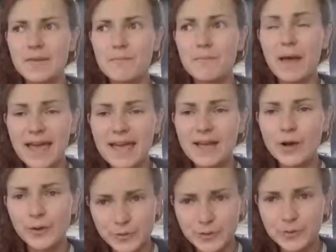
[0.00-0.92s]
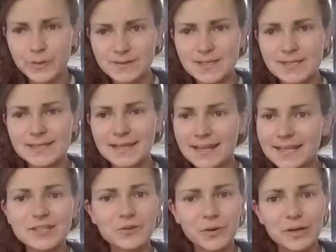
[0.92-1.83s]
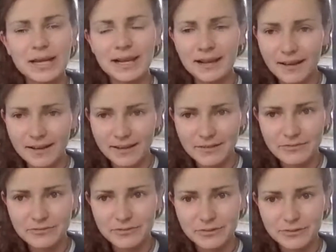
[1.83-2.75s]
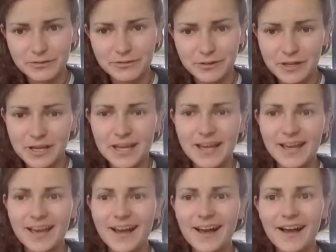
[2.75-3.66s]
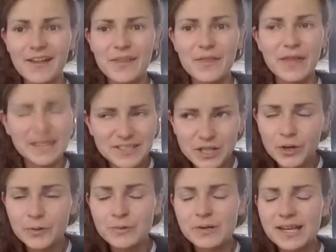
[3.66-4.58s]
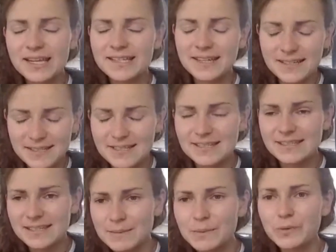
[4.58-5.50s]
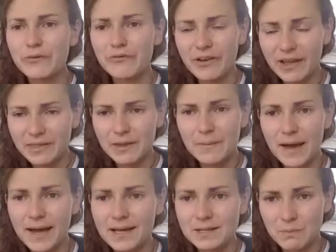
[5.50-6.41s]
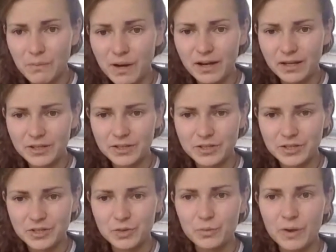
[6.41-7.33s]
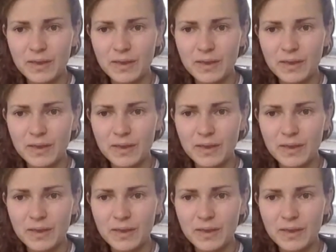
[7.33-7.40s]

pay consequences later on in life, it doesn't seem to affect them as much when